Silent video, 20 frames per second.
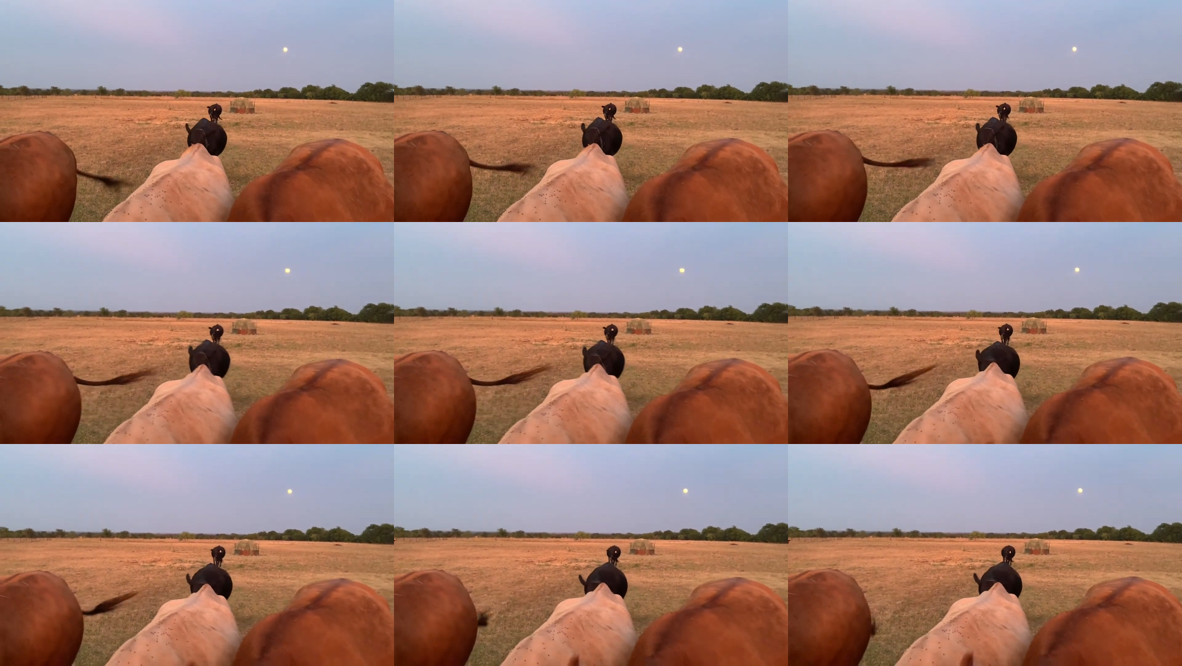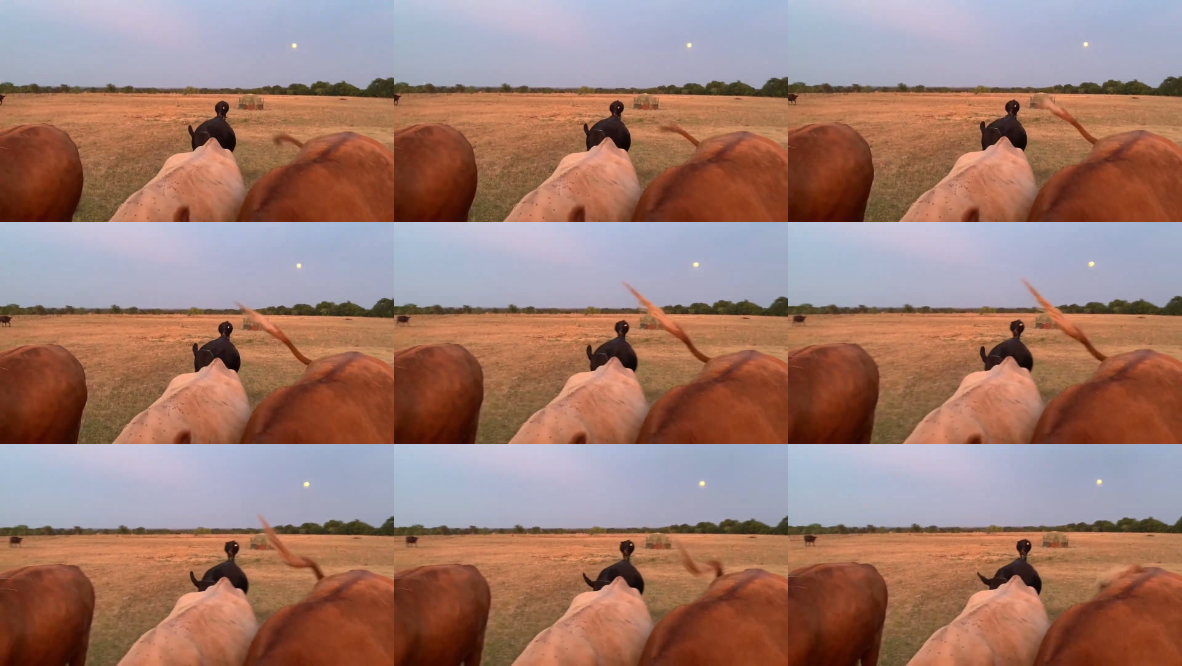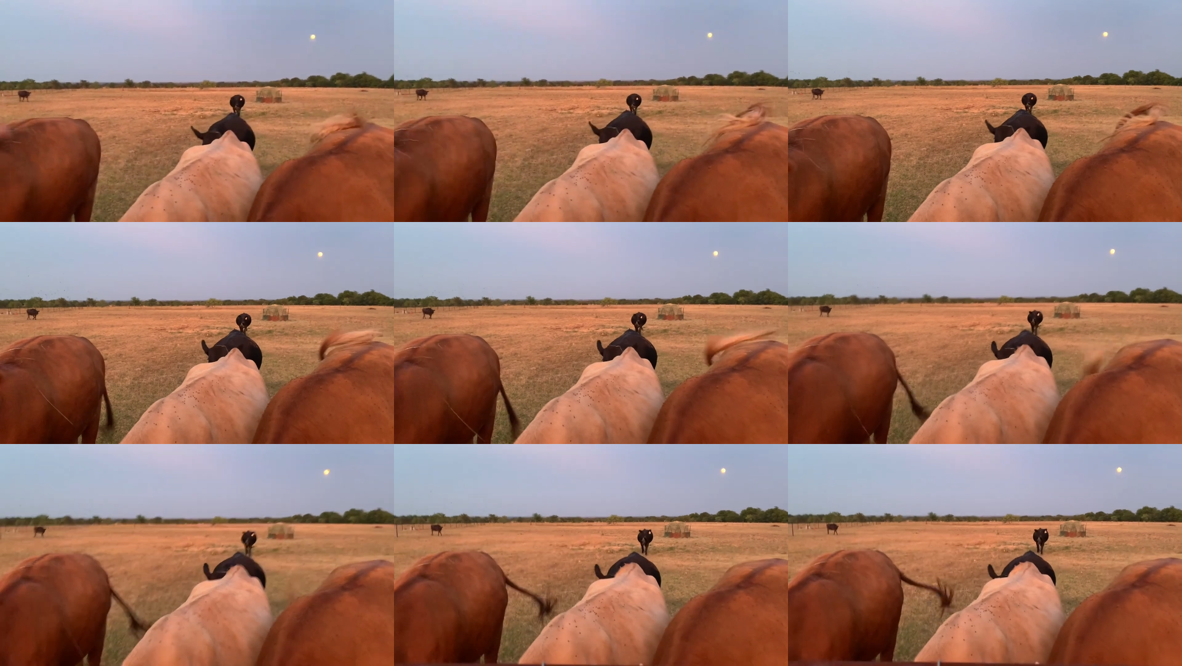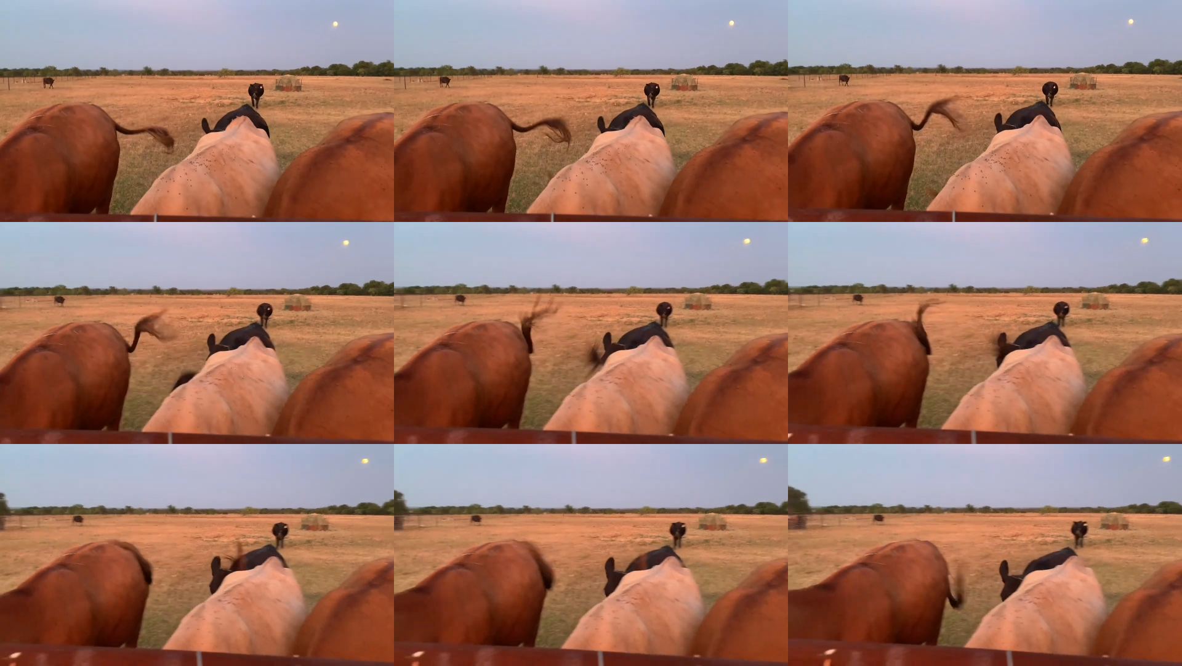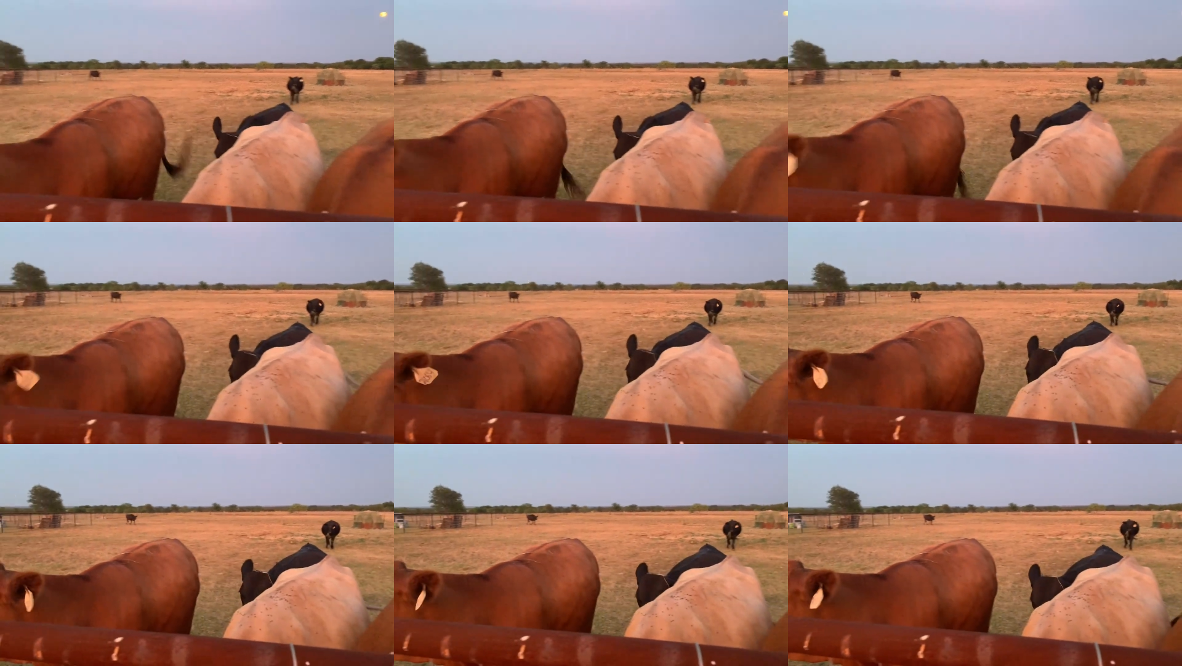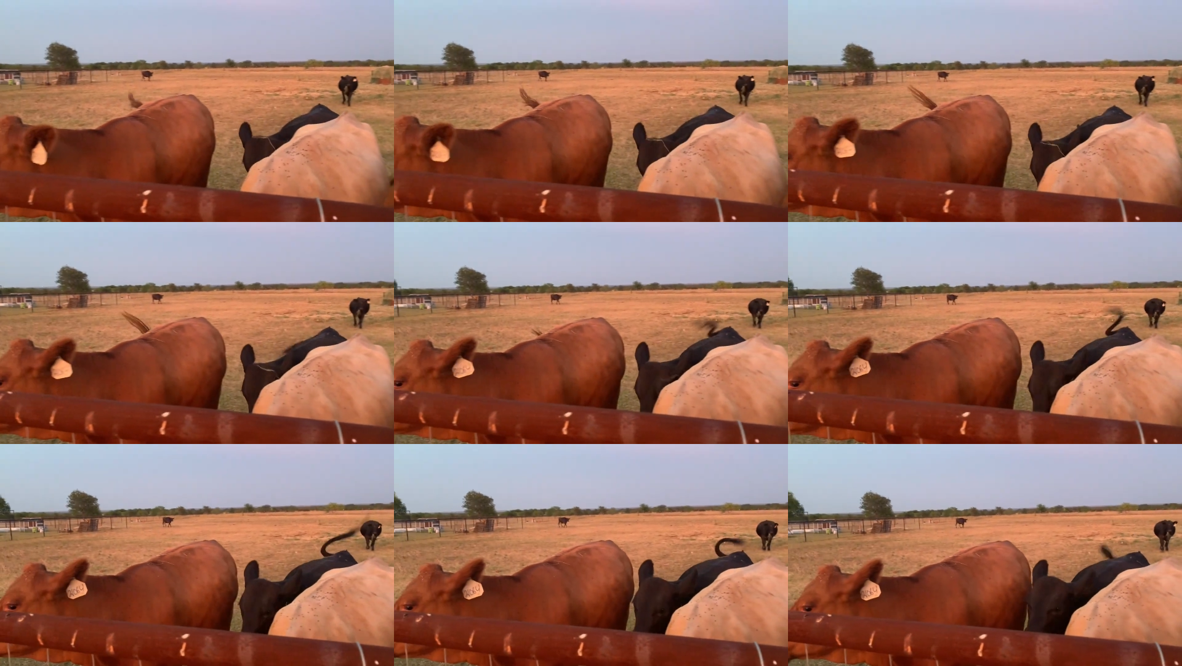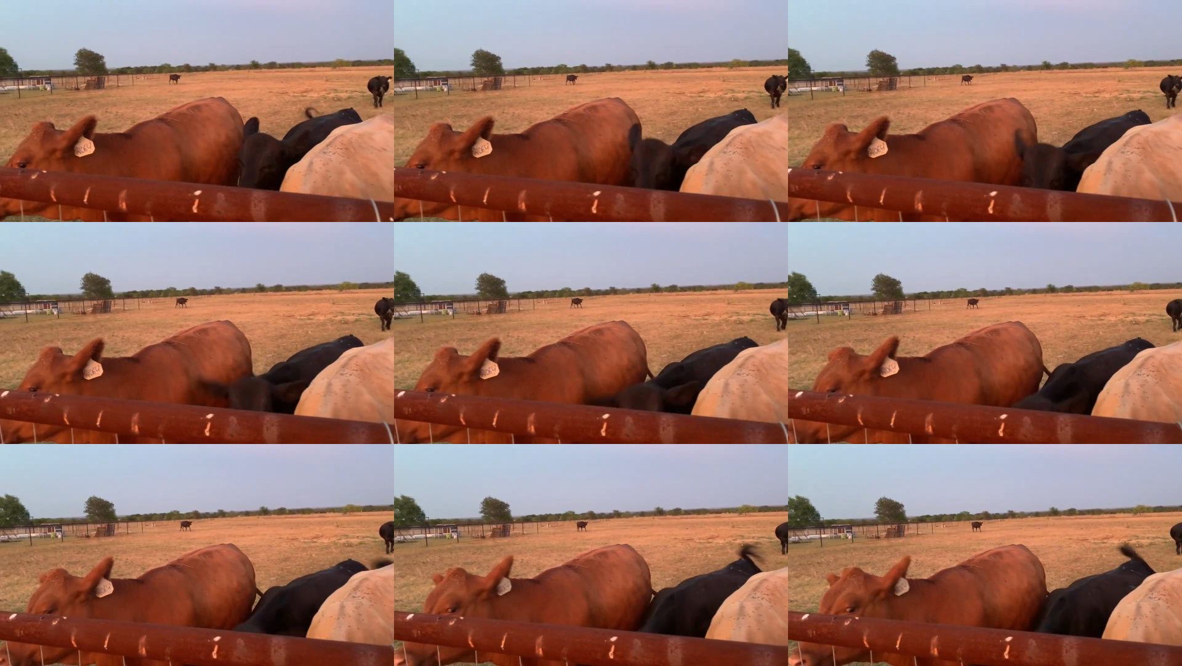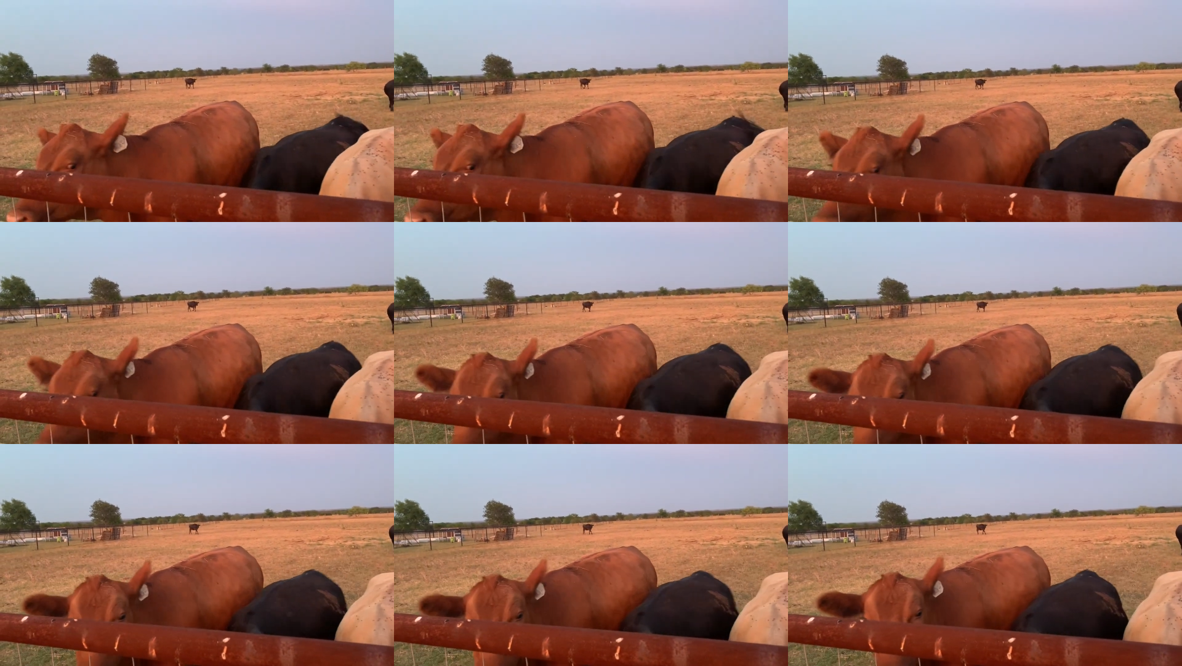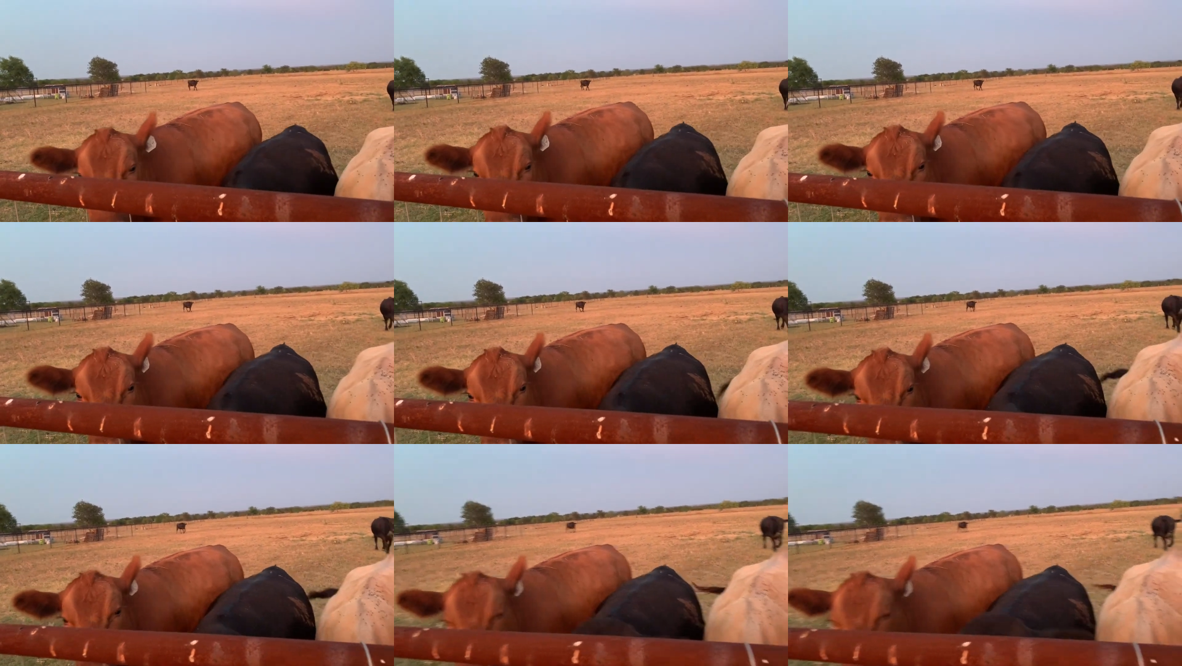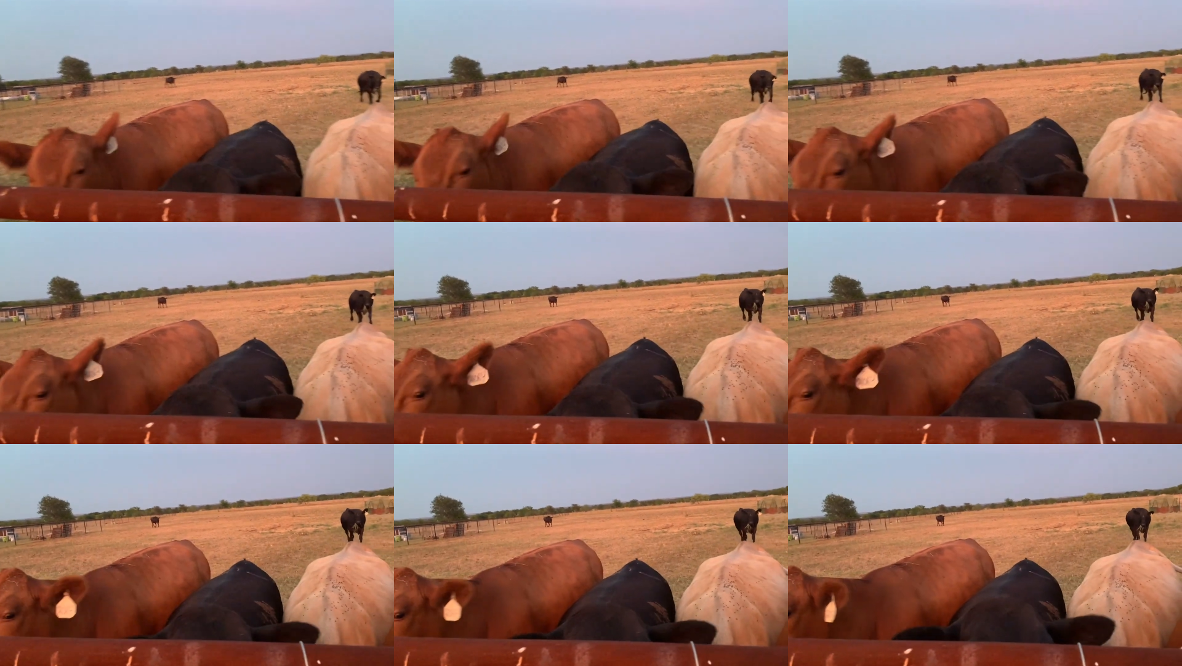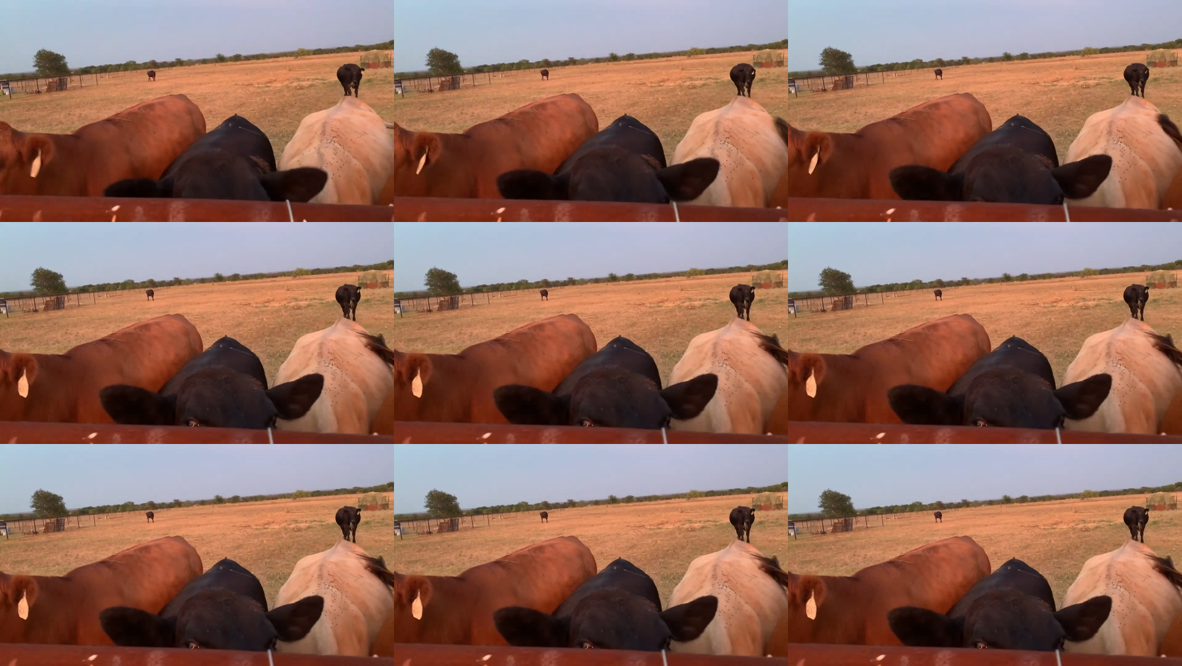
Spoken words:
Nobody's mouth can be seen.